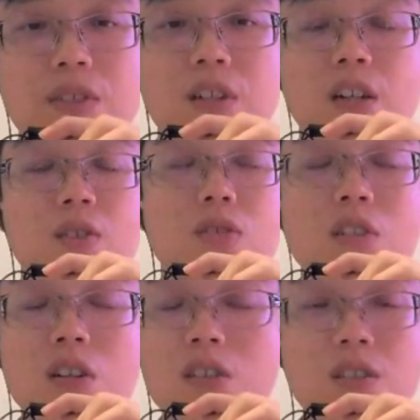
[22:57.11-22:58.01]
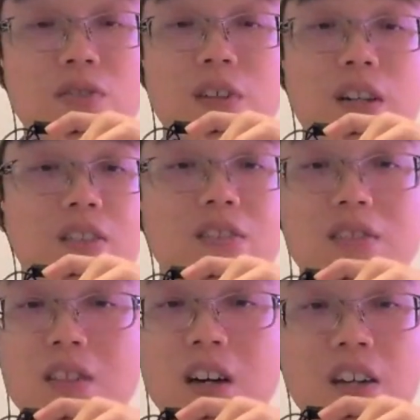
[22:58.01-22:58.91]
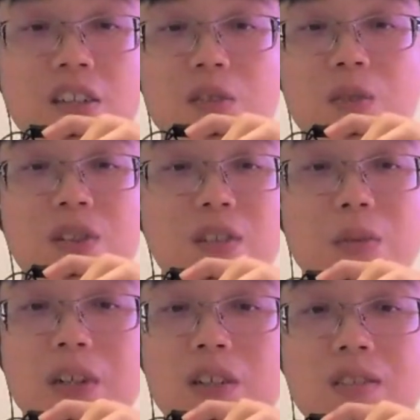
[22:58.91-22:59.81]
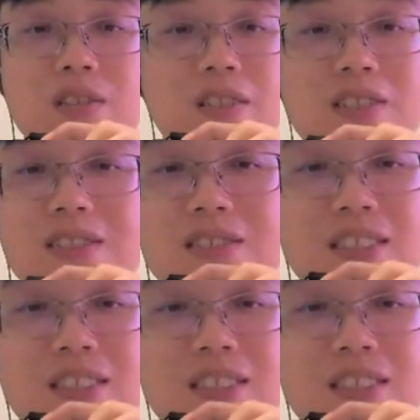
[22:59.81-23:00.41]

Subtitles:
because I don't know if I can do it well or